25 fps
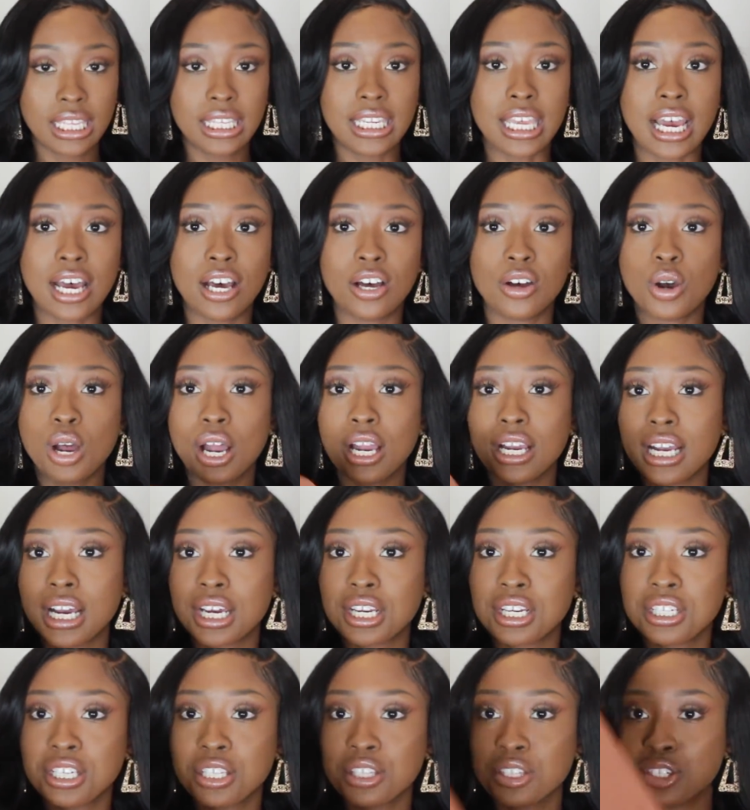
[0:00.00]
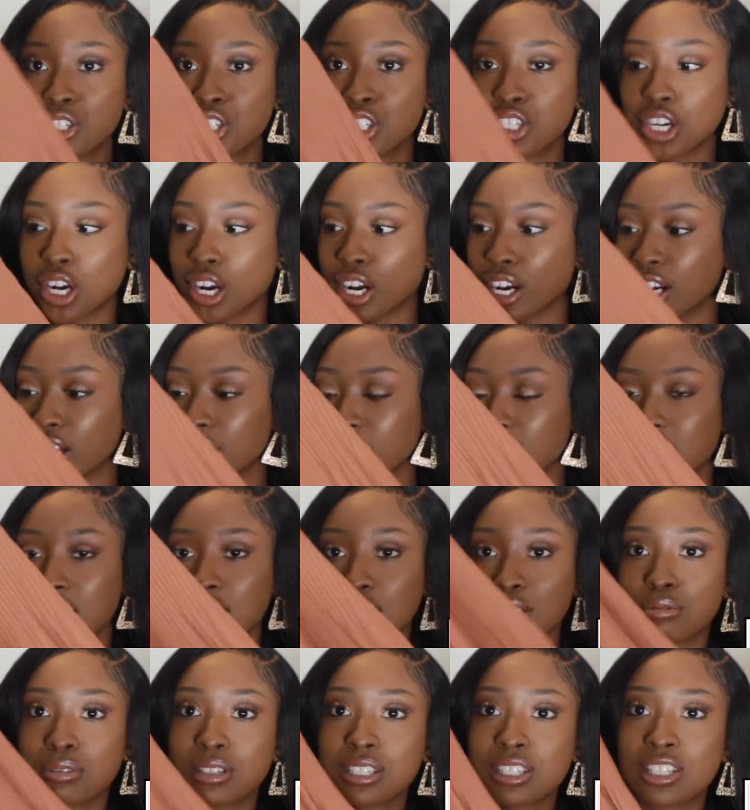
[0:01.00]
Now, I got another shirt.
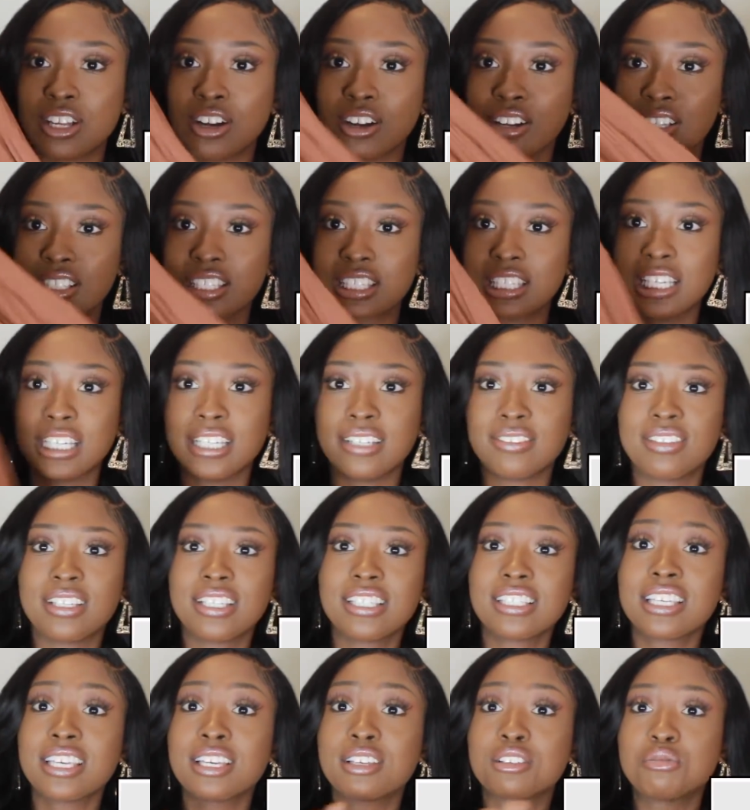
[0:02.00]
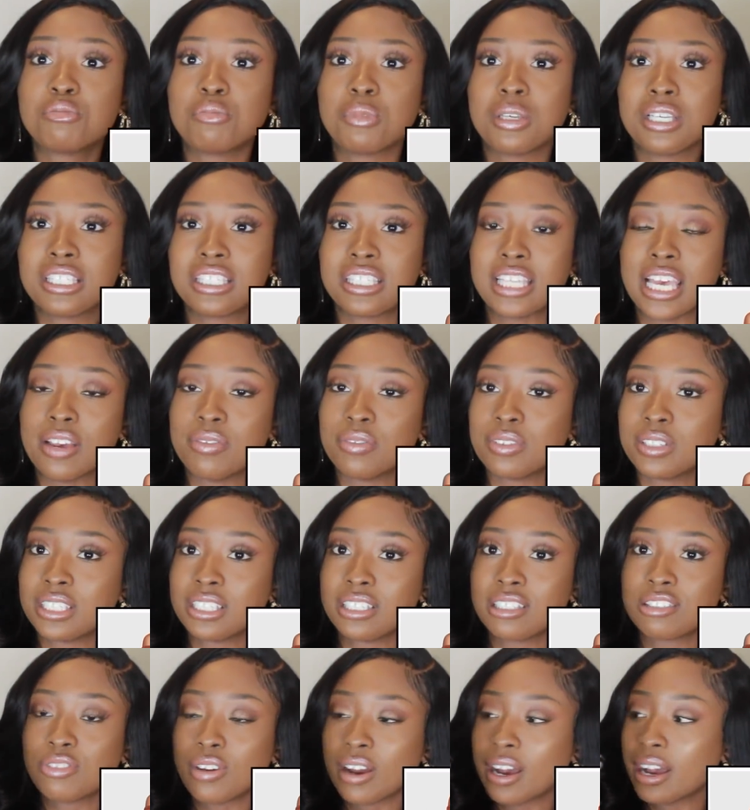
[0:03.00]
This one is long sleeve. This gives me
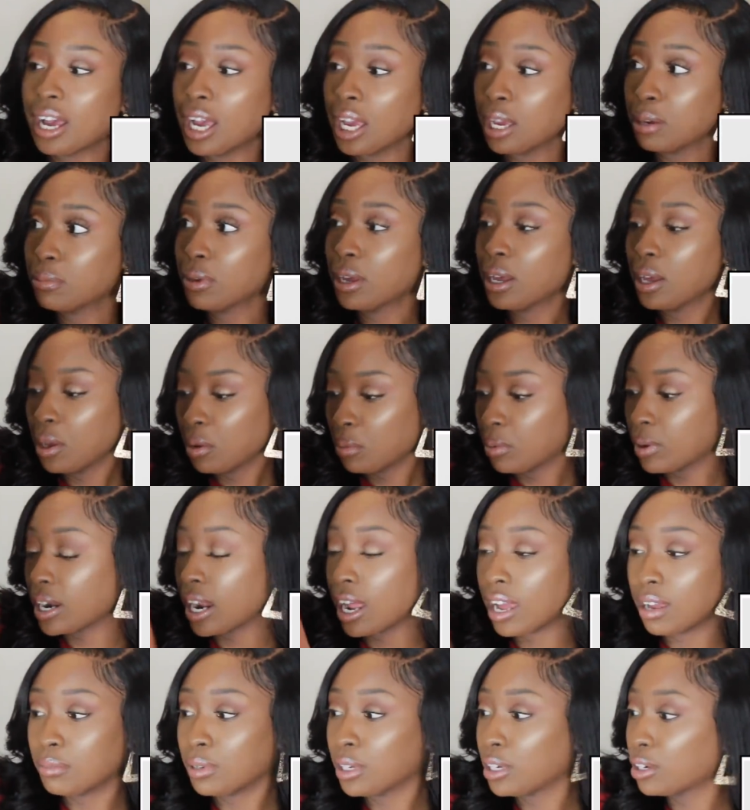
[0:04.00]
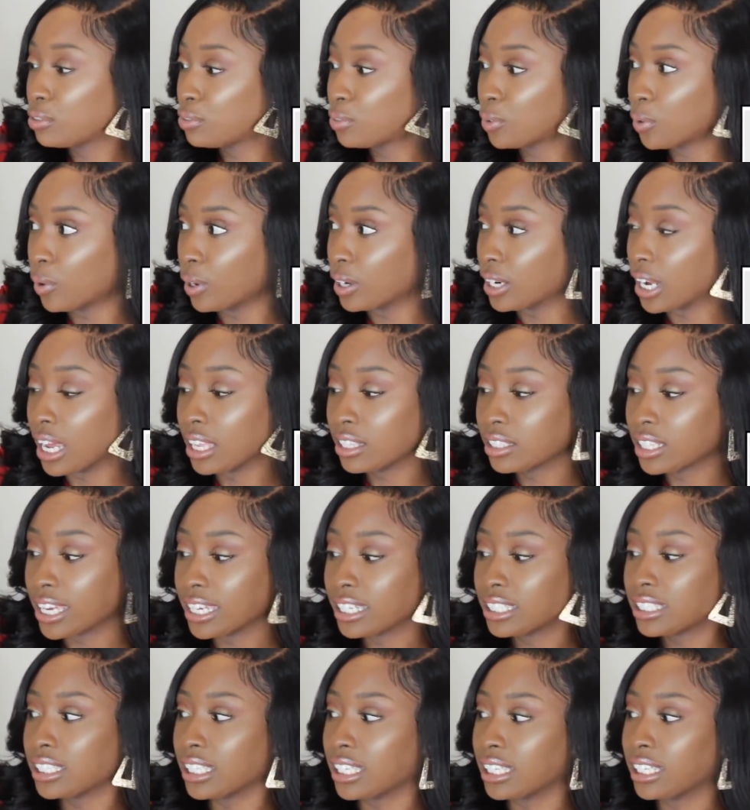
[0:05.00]
70s vibe, but I'm here for it. I
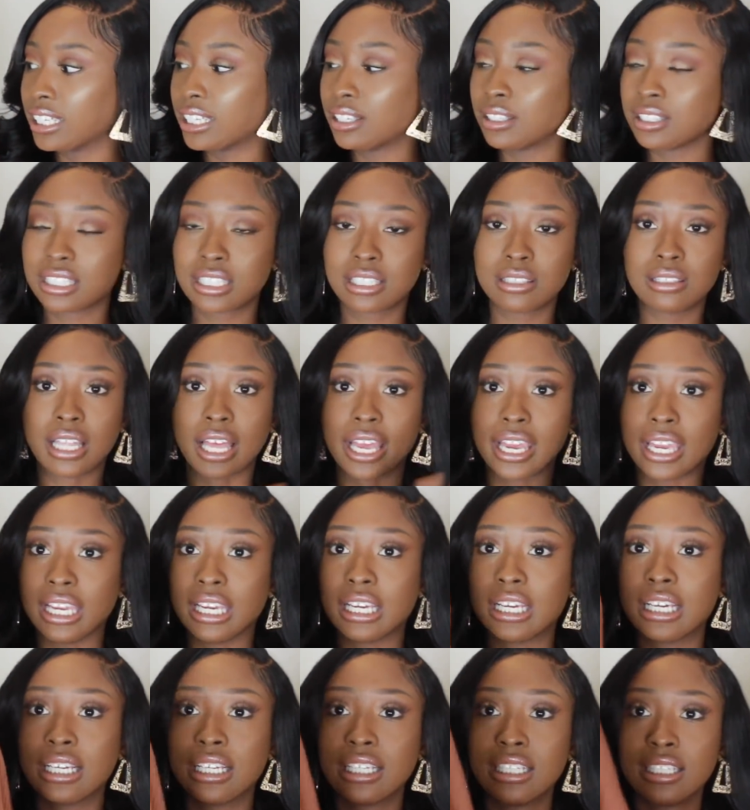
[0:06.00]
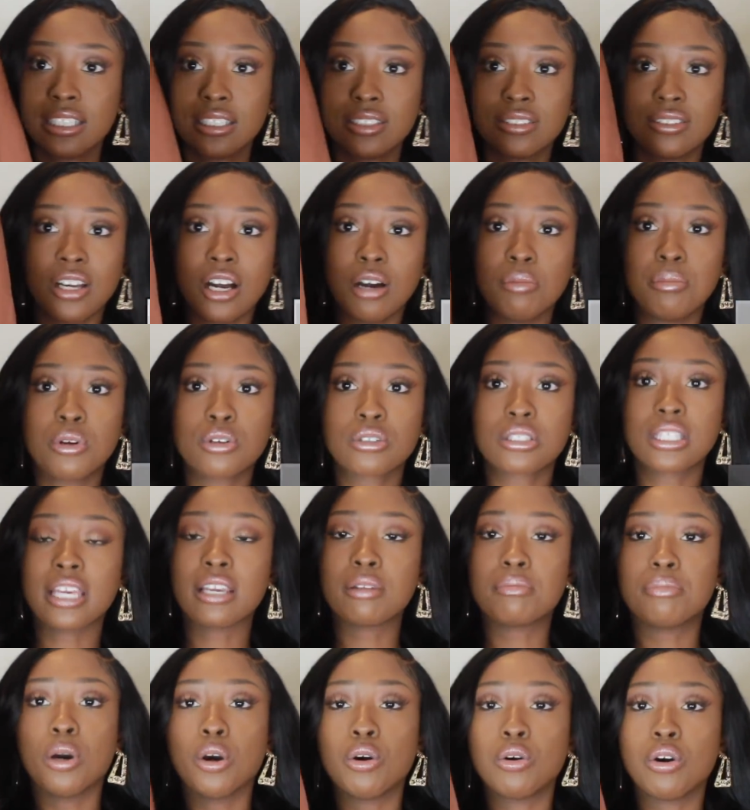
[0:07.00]
liked it. It's like almost
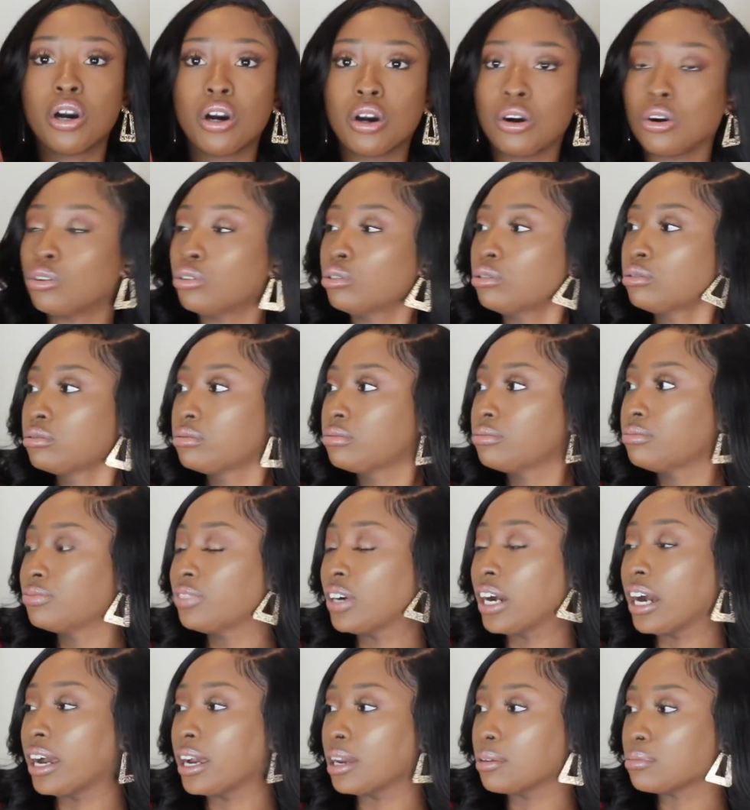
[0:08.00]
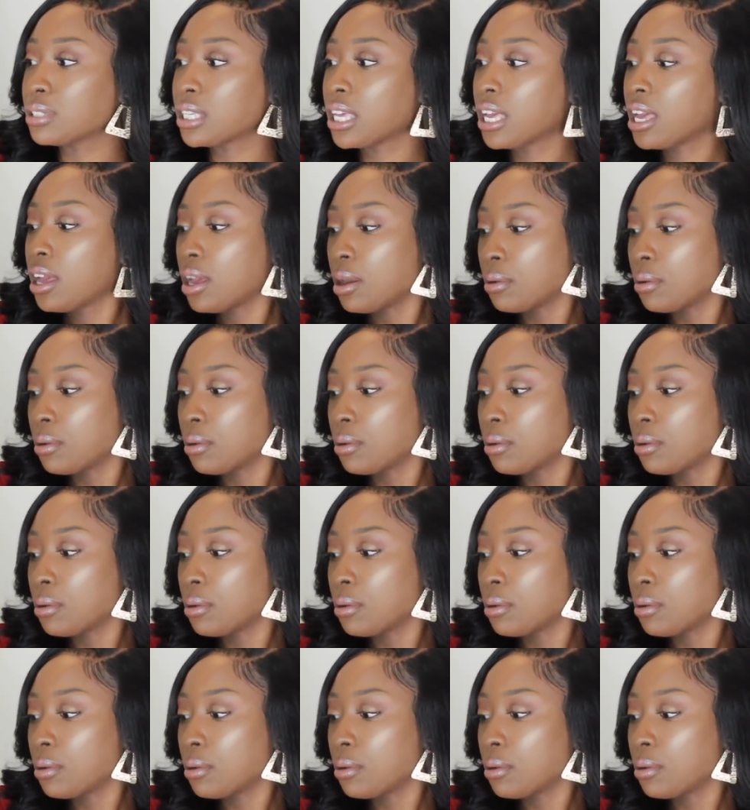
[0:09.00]
like boho vibes,